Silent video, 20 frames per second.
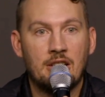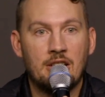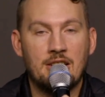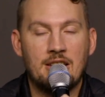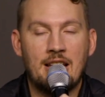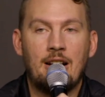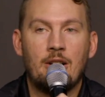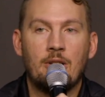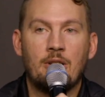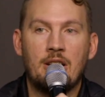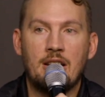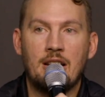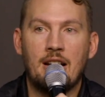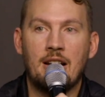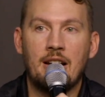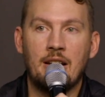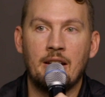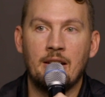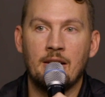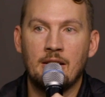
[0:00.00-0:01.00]
Because how can
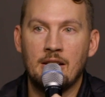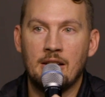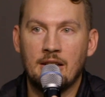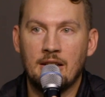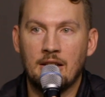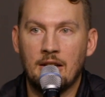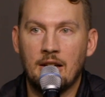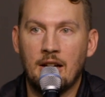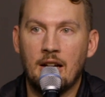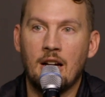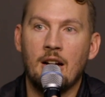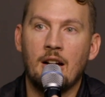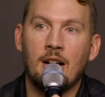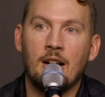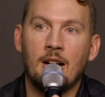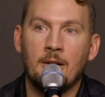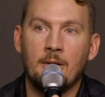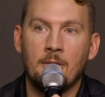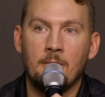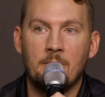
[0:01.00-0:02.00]
I
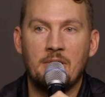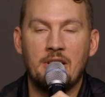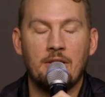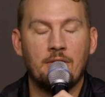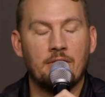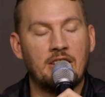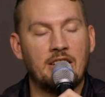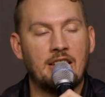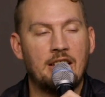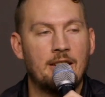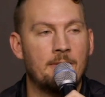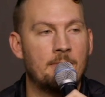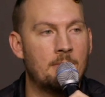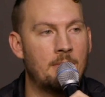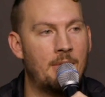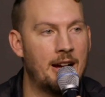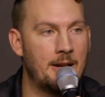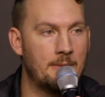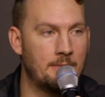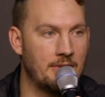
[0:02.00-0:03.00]
be able to give
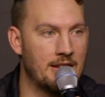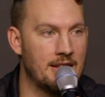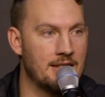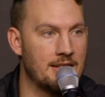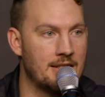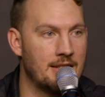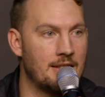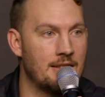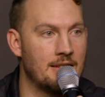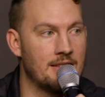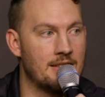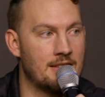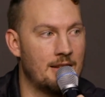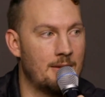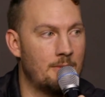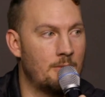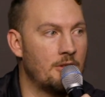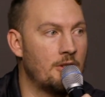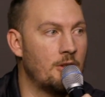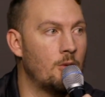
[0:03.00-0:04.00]
my blessing to
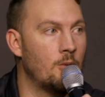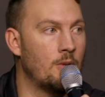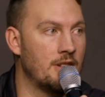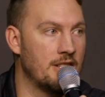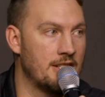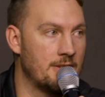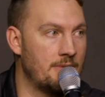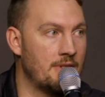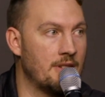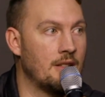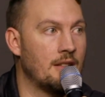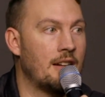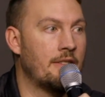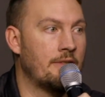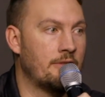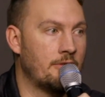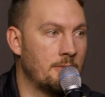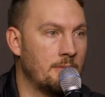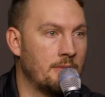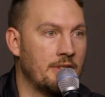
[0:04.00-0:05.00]
someone who wants to be a
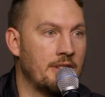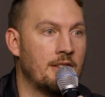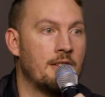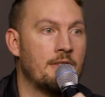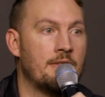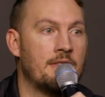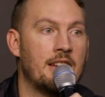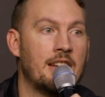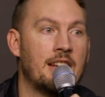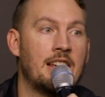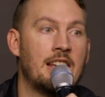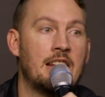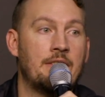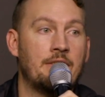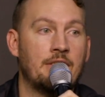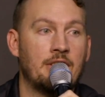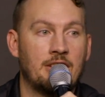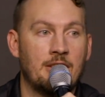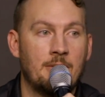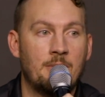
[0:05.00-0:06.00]
life group leader if they can't
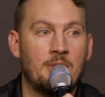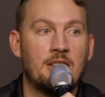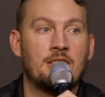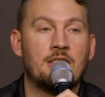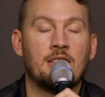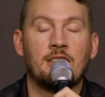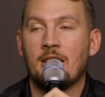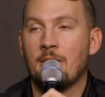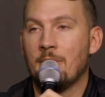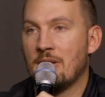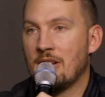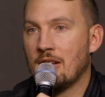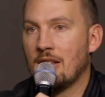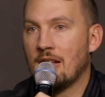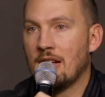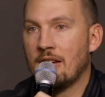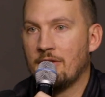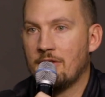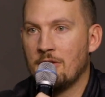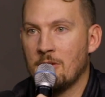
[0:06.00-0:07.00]
even commit to coming to
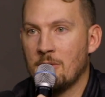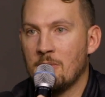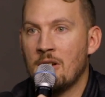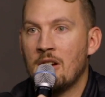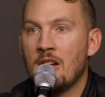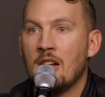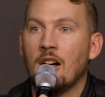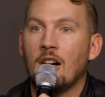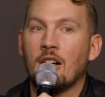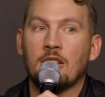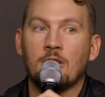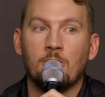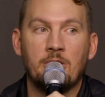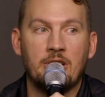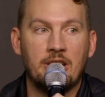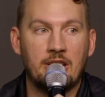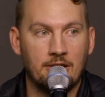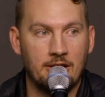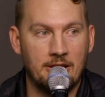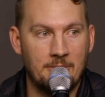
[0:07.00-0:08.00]
life group on a
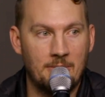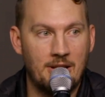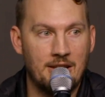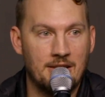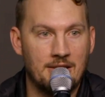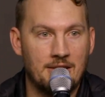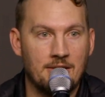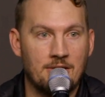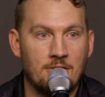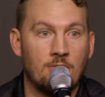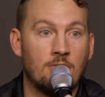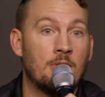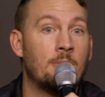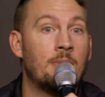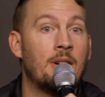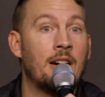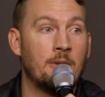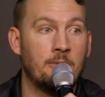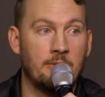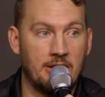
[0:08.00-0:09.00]
weekly basis or a
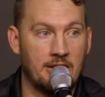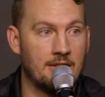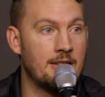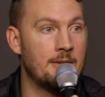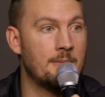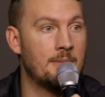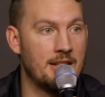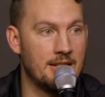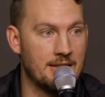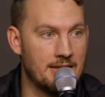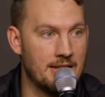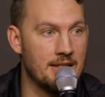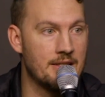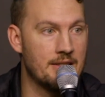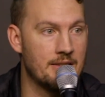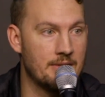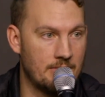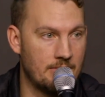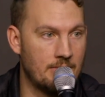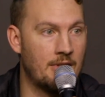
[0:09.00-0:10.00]
biweekly
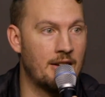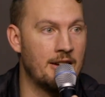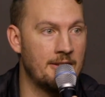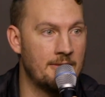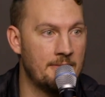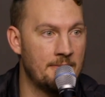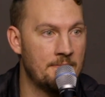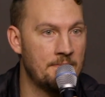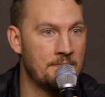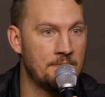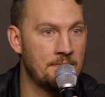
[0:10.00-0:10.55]
basis, right?